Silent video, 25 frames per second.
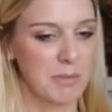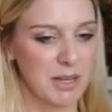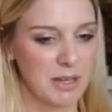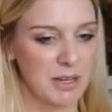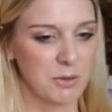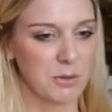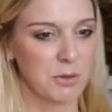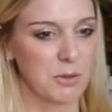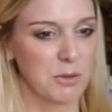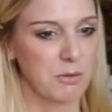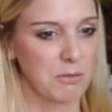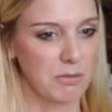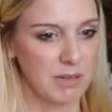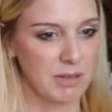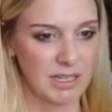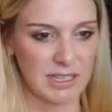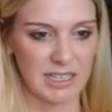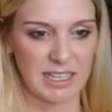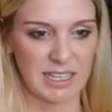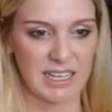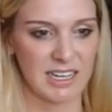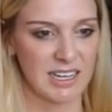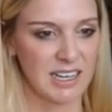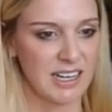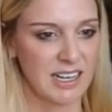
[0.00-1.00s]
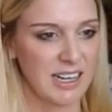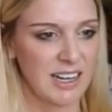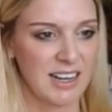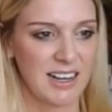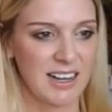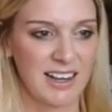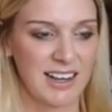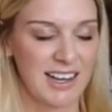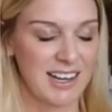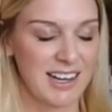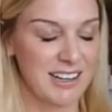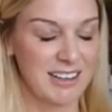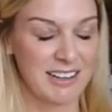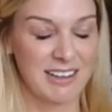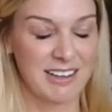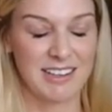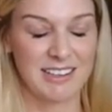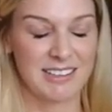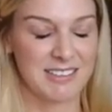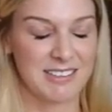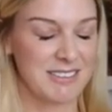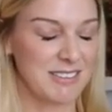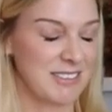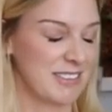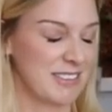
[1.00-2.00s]
Motherhood really, it,
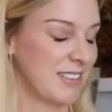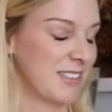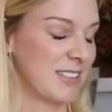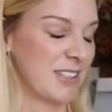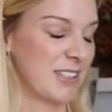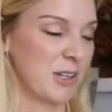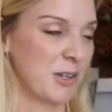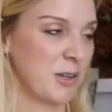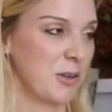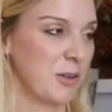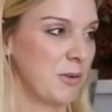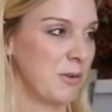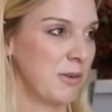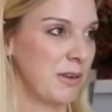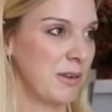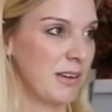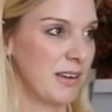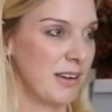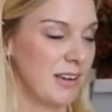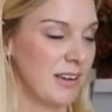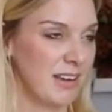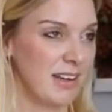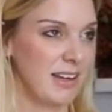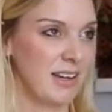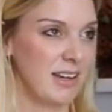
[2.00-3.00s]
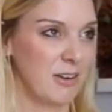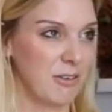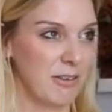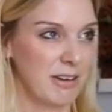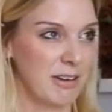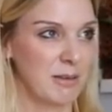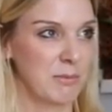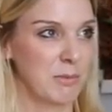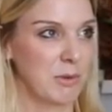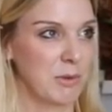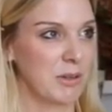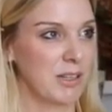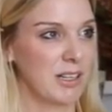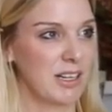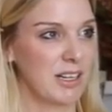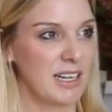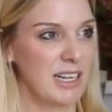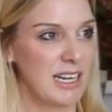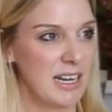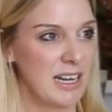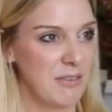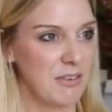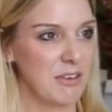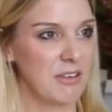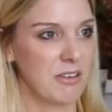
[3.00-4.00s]
it's just so incredible, and I
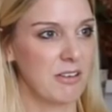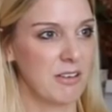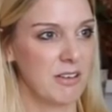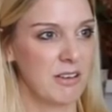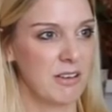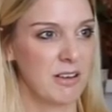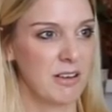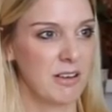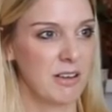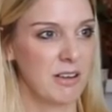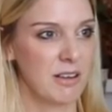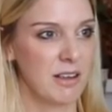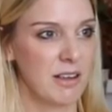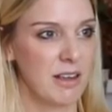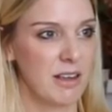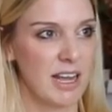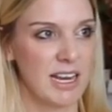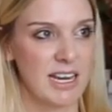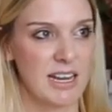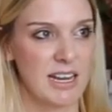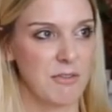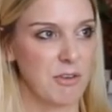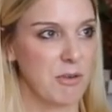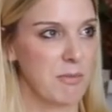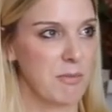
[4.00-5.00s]
never I never